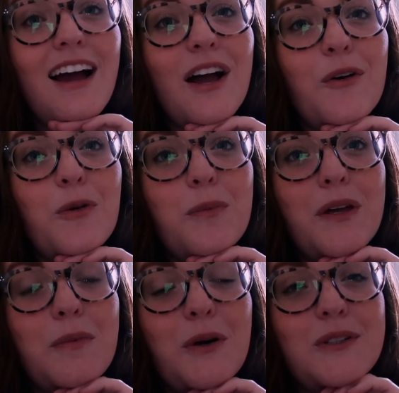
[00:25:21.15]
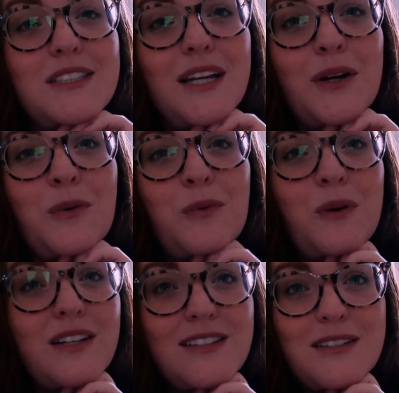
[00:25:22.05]
I will be posting
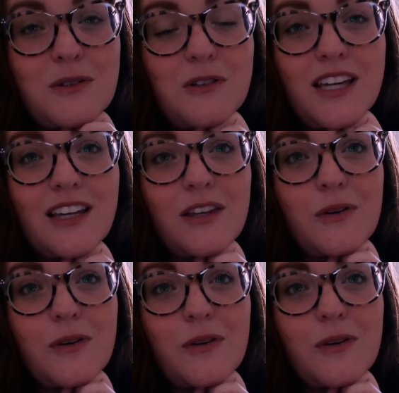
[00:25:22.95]
once a week.